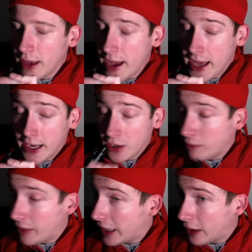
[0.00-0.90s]
and I
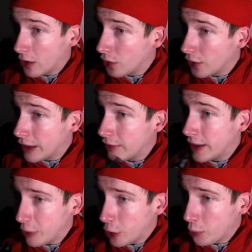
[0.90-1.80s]
could make it an all-day
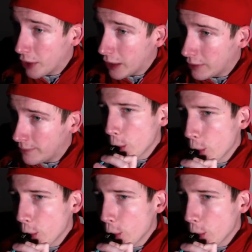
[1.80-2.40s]
vape, no problem.